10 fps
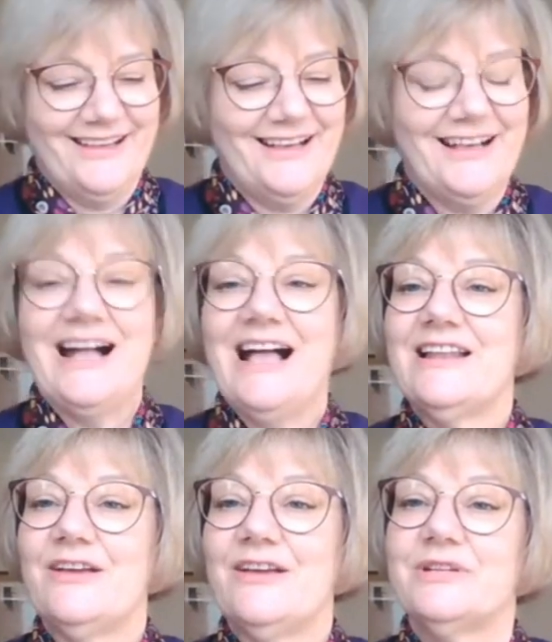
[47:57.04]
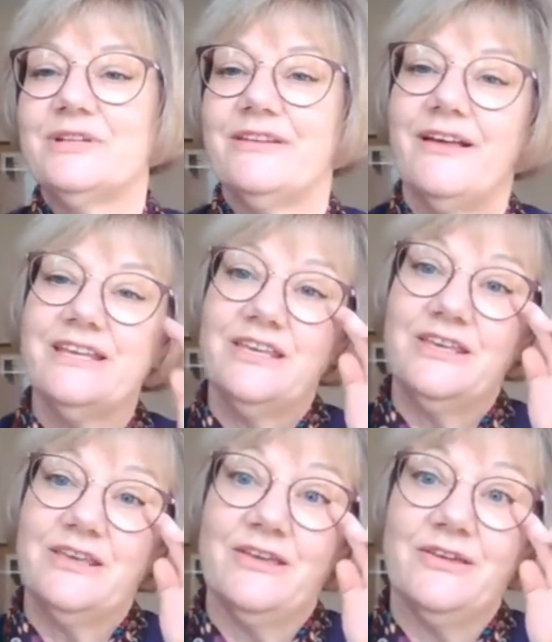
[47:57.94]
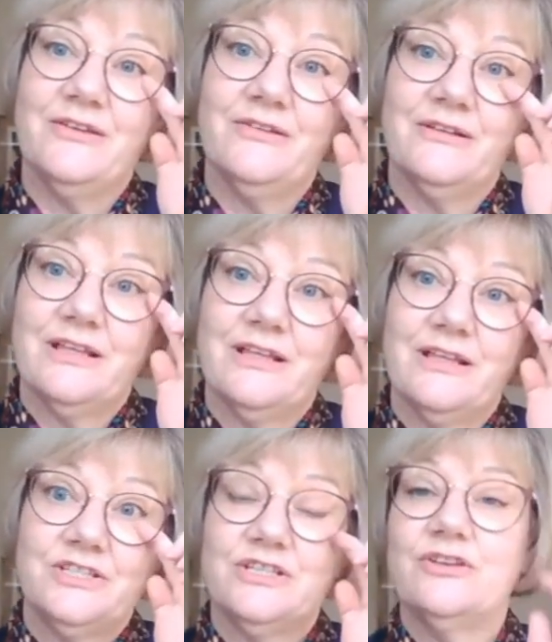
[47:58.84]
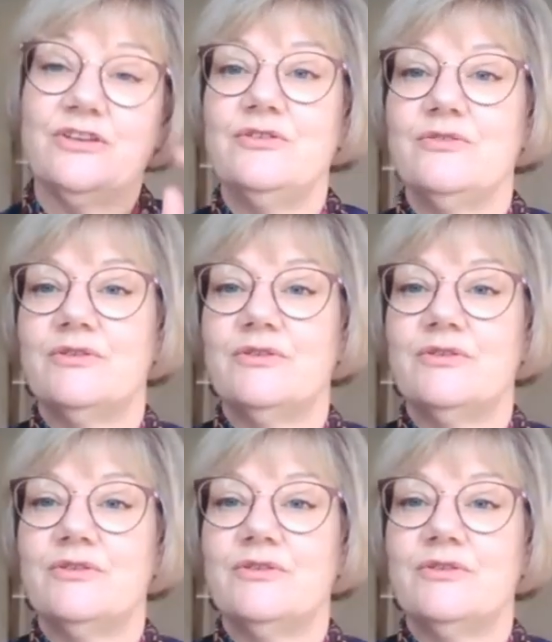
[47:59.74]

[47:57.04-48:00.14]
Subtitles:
And I would like you to